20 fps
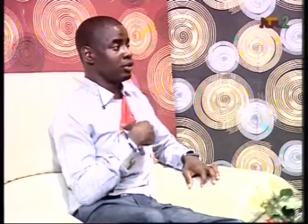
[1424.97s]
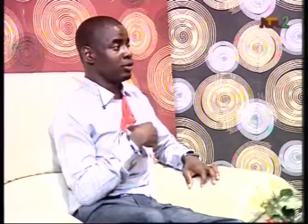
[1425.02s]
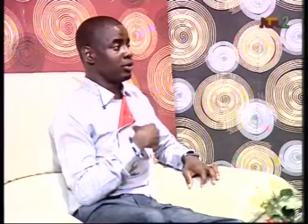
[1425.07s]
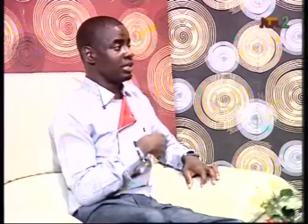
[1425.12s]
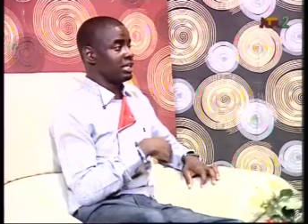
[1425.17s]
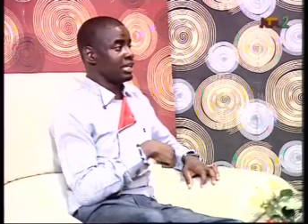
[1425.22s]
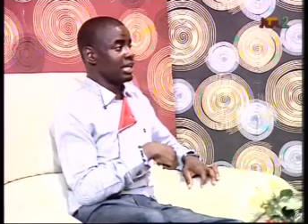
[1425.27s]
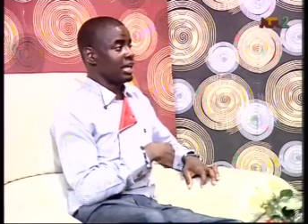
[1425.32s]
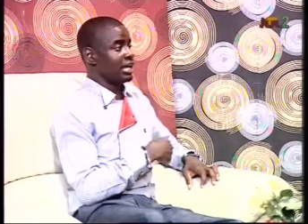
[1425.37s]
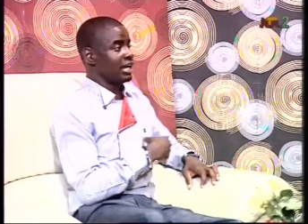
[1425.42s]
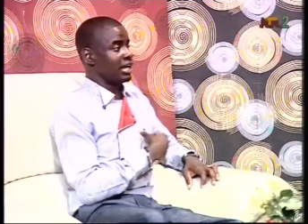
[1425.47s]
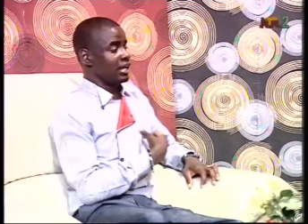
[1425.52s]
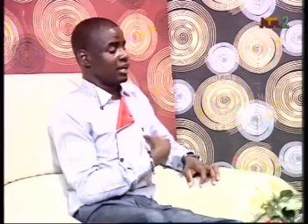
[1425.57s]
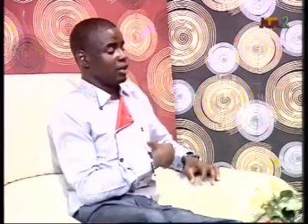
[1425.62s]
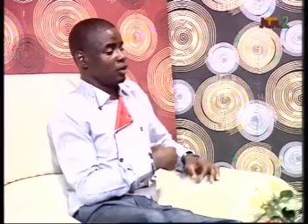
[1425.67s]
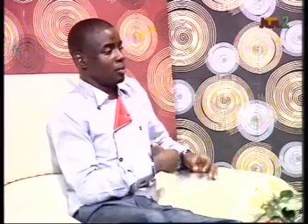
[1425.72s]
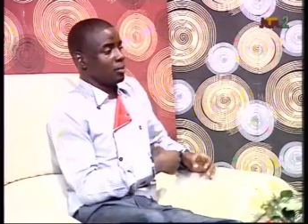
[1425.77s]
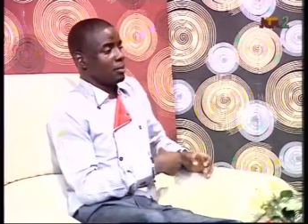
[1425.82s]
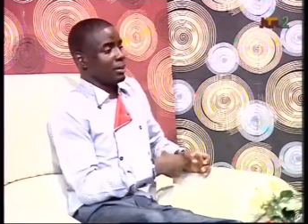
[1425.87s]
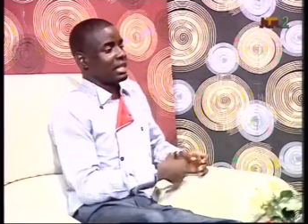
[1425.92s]
Iyun in uh,
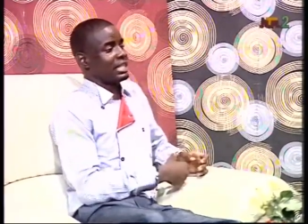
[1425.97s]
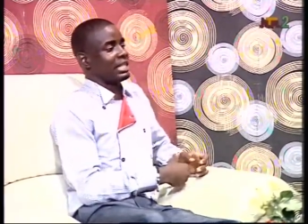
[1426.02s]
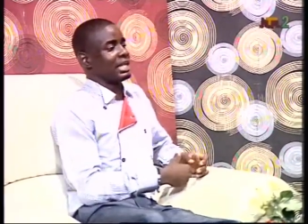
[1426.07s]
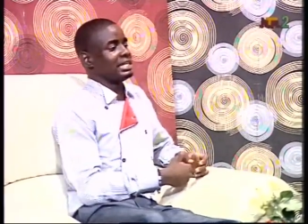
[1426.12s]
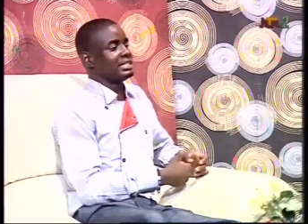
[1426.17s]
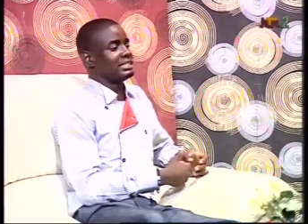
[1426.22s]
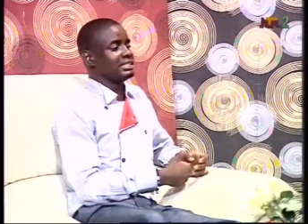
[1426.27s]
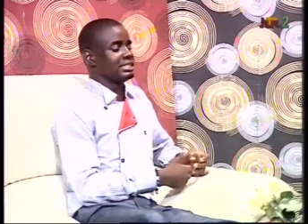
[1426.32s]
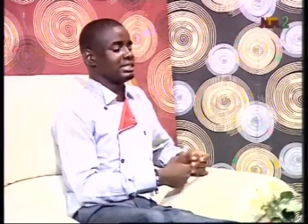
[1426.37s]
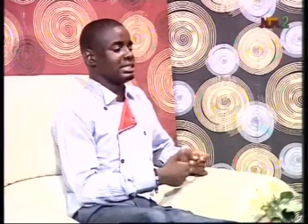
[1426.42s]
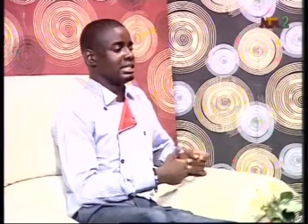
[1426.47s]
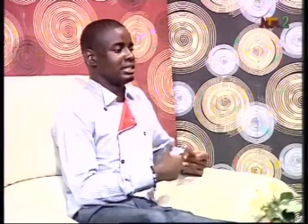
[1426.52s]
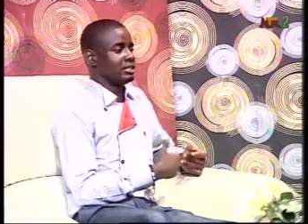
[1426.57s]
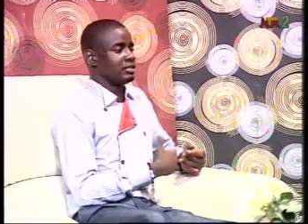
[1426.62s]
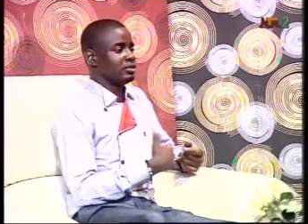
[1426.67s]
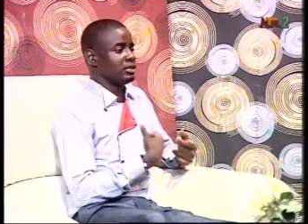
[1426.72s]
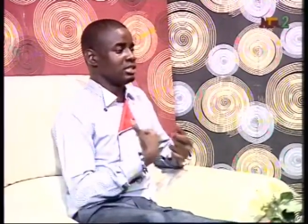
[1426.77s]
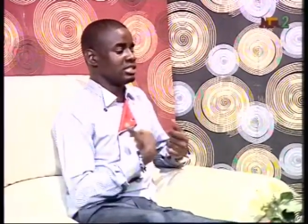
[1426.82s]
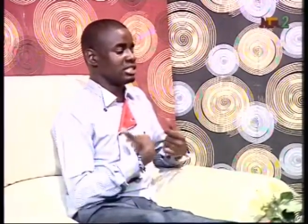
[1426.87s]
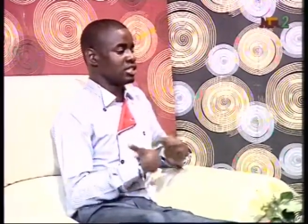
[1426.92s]
Yoruba land. You
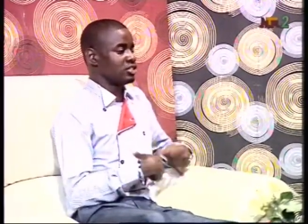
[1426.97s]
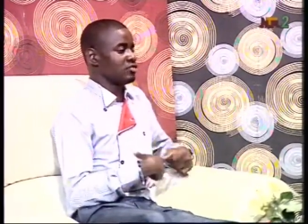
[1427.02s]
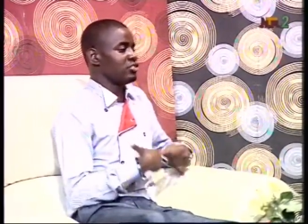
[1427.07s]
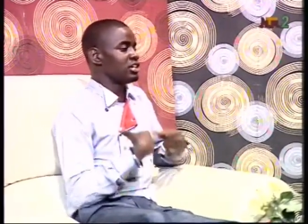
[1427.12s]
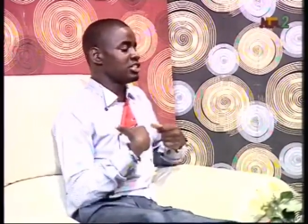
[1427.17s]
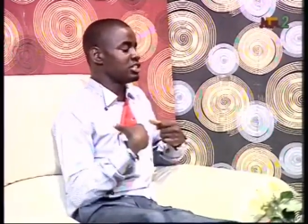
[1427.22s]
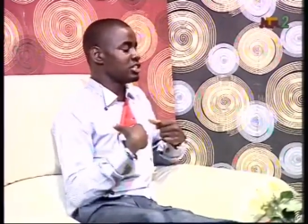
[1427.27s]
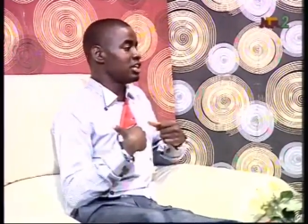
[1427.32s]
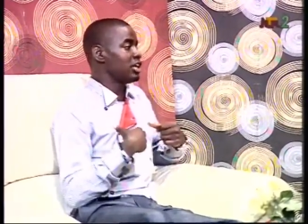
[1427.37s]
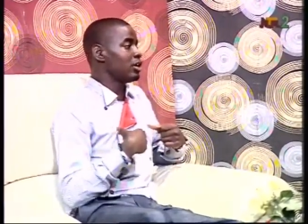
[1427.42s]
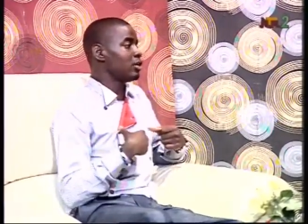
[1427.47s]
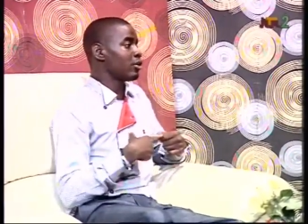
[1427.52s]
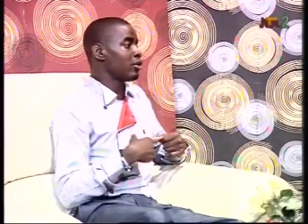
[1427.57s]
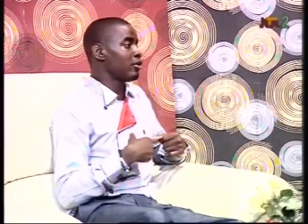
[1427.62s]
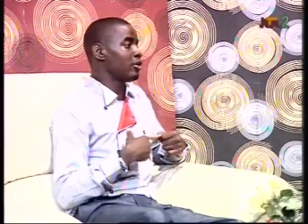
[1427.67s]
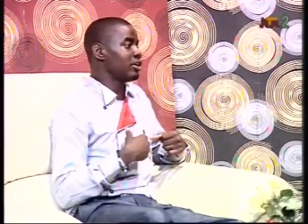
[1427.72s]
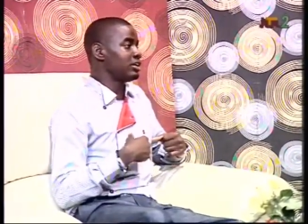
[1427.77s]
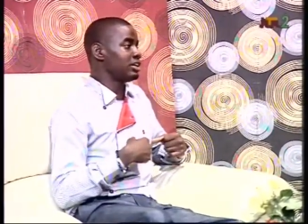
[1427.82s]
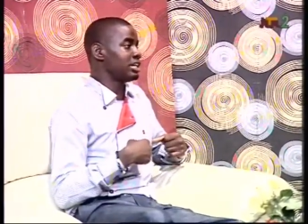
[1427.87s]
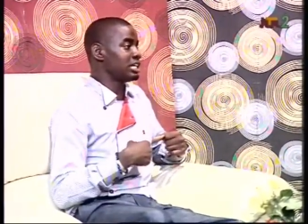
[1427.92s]
know, it's the traditional
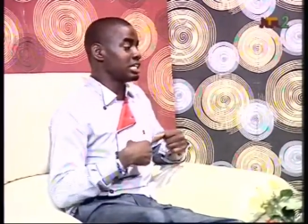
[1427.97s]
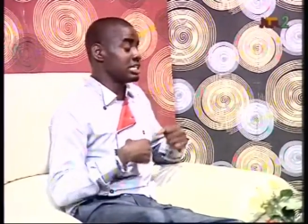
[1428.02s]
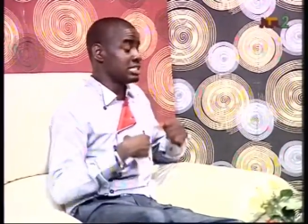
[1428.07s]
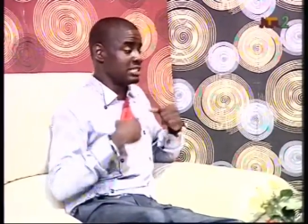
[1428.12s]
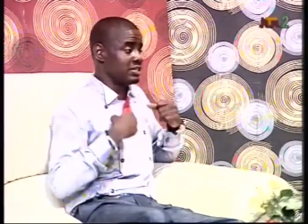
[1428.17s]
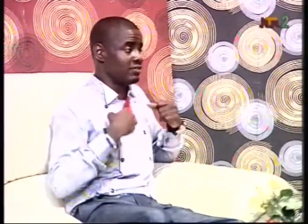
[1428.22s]
coral necklace.